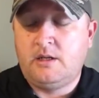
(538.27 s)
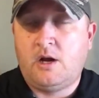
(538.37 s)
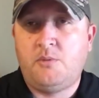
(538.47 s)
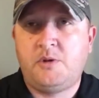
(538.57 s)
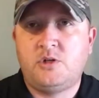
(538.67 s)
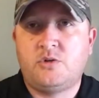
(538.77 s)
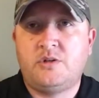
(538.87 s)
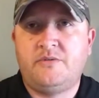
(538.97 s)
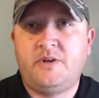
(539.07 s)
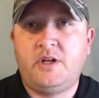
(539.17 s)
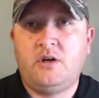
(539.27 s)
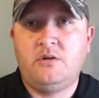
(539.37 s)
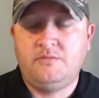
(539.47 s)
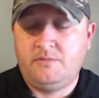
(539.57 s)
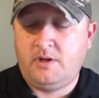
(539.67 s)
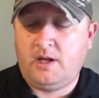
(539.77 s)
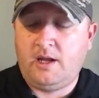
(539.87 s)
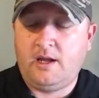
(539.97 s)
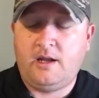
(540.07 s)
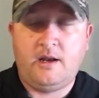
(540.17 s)
hope you enjoyed the video,
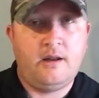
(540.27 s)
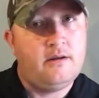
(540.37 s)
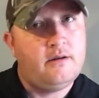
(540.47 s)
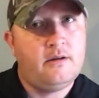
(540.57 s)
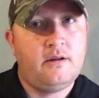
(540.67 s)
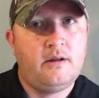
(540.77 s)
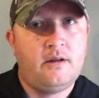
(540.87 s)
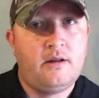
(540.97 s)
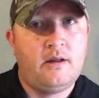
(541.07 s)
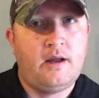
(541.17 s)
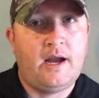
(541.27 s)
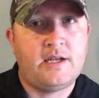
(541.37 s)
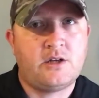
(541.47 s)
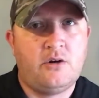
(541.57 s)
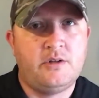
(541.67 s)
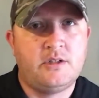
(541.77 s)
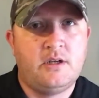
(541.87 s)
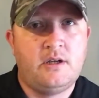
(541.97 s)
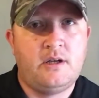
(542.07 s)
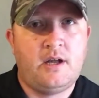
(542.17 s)
and as always,
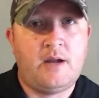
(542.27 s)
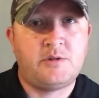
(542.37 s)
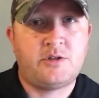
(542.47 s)
aim